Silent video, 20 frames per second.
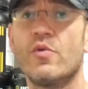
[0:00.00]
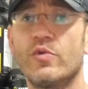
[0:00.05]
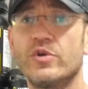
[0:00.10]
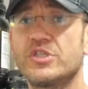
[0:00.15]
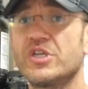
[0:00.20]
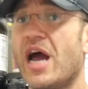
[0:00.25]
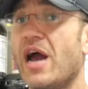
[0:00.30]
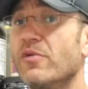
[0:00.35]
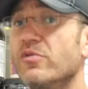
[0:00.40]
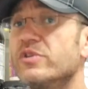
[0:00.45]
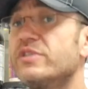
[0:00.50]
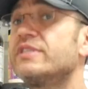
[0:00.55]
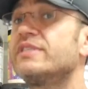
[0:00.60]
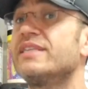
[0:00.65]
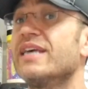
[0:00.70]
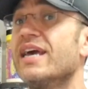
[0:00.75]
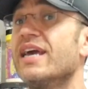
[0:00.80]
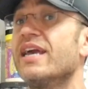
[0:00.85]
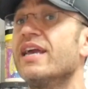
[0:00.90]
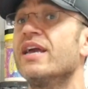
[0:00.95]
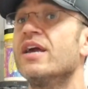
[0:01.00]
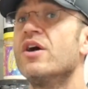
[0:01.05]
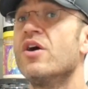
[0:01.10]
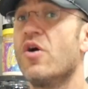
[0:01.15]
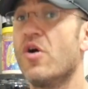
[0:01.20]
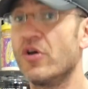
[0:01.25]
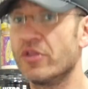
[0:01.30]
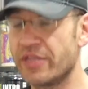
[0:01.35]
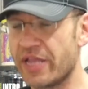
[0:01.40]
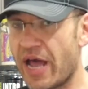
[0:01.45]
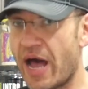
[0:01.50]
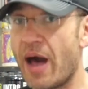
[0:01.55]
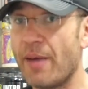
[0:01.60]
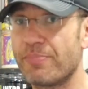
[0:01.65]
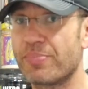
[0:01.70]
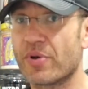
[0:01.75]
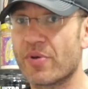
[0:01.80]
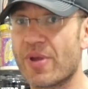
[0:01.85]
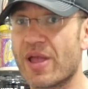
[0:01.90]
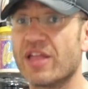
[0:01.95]
which I would say on the
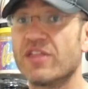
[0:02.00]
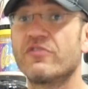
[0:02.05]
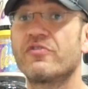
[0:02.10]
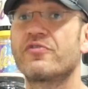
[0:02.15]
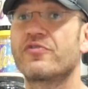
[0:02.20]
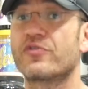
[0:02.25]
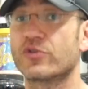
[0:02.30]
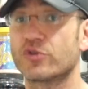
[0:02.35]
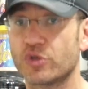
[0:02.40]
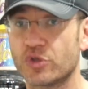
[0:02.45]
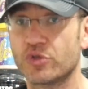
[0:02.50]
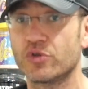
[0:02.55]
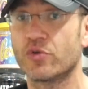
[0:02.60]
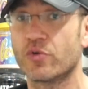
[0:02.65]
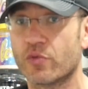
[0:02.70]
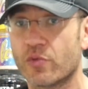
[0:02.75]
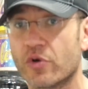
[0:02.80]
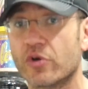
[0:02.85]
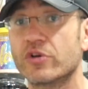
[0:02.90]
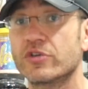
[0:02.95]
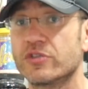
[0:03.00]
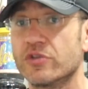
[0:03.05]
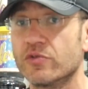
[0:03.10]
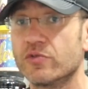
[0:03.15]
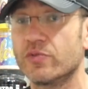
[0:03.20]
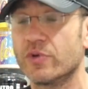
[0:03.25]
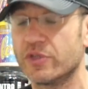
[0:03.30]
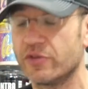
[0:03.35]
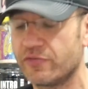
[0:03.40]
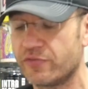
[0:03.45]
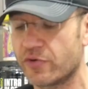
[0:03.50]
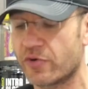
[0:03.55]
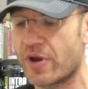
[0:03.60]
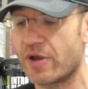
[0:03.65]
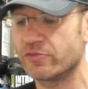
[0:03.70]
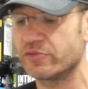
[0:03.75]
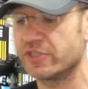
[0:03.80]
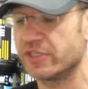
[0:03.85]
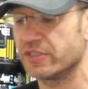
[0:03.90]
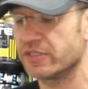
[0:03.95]
upper end for sure works on 24
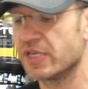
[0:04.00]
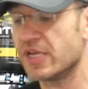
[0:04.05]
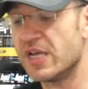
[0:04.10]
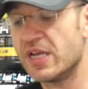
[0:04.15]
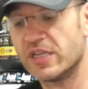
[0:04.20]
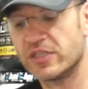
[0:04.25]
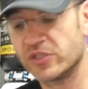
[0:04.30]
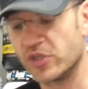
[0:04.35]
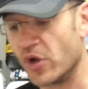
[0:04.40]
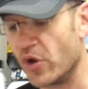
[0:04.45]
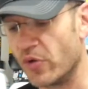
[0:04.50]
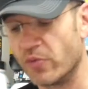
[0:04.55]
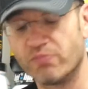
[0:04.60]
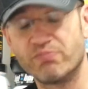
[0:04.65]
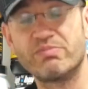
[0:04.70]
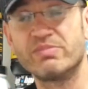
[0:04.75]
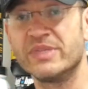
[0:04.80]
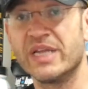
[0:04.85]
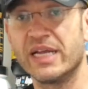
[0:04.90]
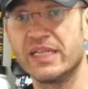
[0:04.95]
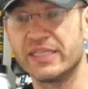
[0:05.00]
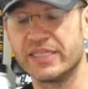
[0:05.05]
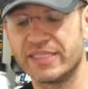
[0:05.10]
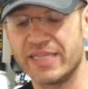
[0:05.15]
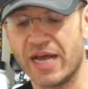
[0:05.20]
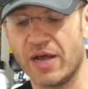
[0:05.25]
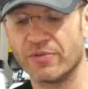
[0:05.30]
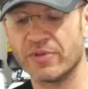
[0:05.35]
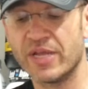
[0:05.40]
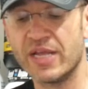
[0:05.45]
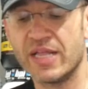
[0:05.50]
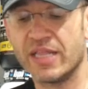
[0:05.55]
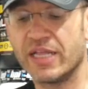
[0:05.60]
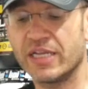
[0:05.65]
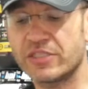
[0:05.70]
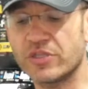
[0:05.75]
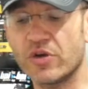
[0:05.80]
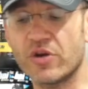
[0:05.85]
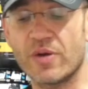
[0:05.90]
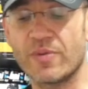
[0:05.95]
ounces. So nail it down.
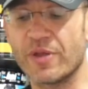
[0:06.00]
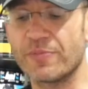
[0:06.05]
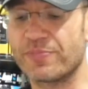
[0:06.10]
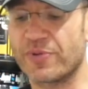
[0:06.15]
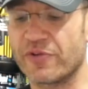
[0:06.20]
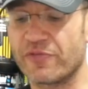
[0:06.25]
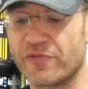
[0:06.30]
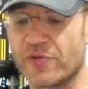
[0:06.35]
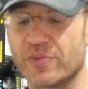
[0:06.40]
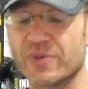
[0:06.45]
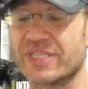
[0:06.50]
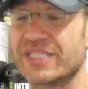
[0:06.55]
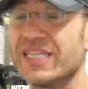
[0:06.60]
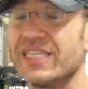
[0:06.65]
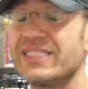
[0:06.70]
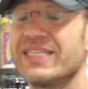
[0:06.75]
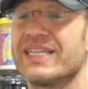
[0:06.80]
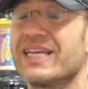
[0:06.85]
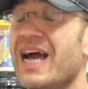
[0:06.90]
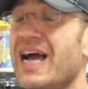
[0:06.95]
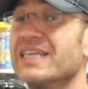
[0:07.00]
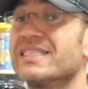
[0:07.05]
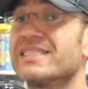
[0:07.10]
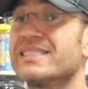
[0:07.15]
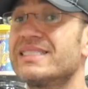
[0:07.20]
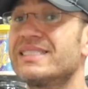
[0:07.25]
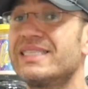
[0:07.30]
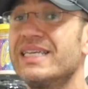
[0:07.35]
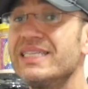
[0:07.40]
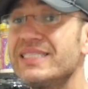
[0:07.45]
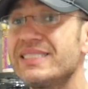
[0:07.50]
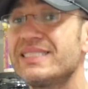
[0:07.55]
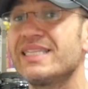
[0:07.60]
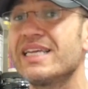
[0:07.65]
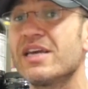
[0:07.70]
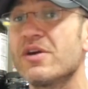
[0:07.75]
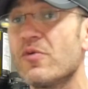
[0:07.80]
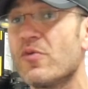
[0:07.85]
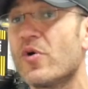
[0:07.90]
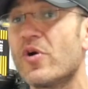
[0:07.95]
Let's talk about performance. Listen, guys, this
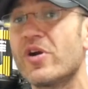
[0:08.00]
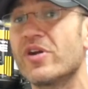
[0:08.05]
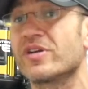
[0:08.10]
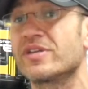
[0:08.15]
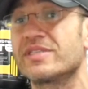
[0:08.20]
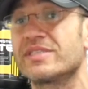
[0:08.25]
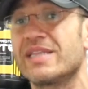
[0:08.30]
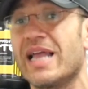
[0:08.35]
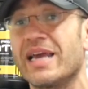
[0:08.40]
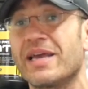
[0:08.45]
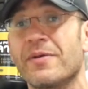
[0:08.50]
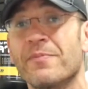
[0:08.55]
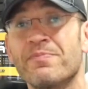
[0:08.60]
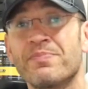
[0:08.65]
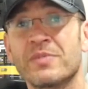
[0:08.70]
thing works. Like,